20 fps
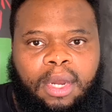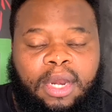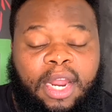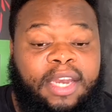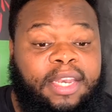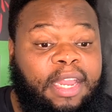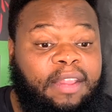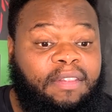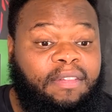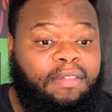Now,
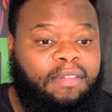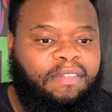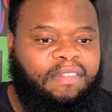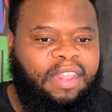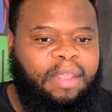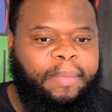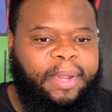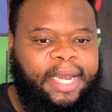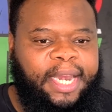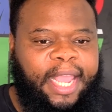it doesn't
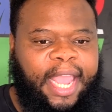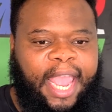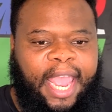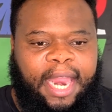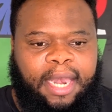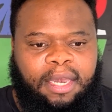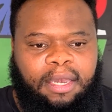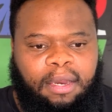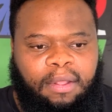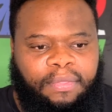seemingly
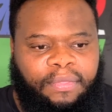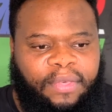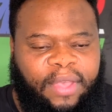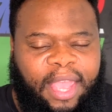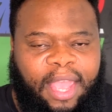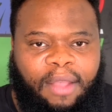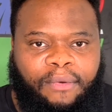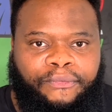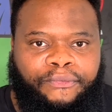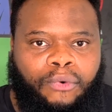end
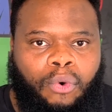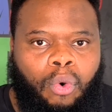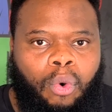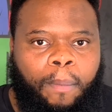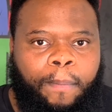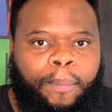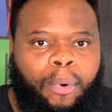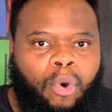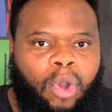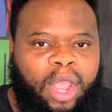there for
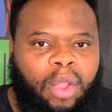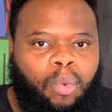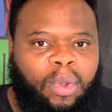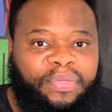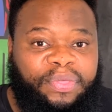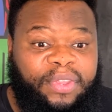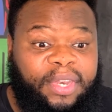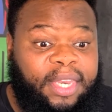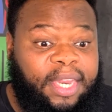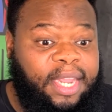Booi,
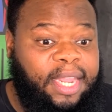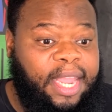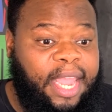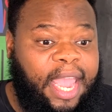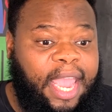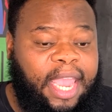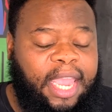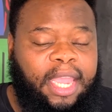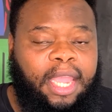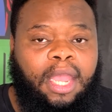with the
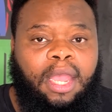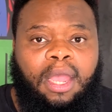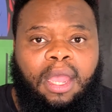DA